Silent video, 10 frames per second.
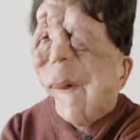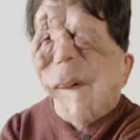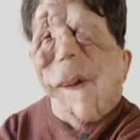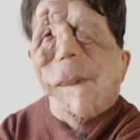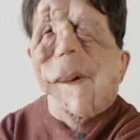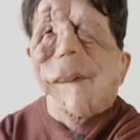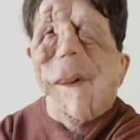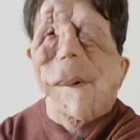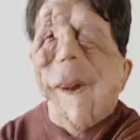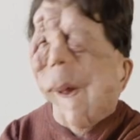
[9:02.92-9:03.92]
they send me the
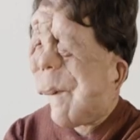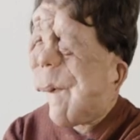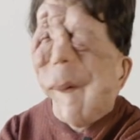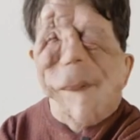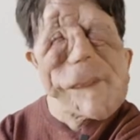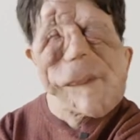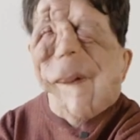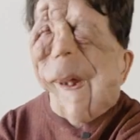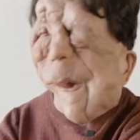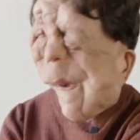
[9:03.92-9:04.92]
song, like, I'm not
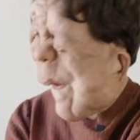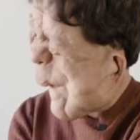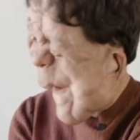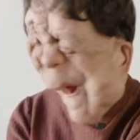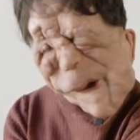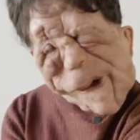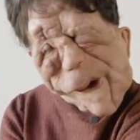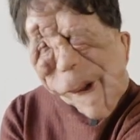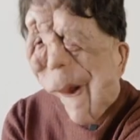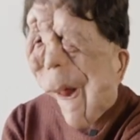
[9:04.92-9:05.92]
telling this in
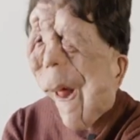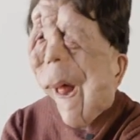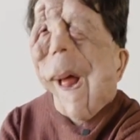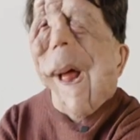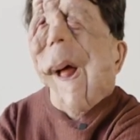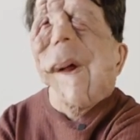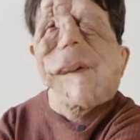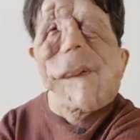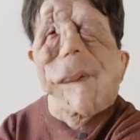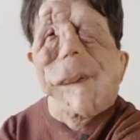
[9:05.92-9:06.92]

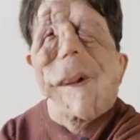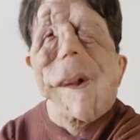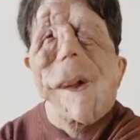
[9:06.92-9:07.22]
at all.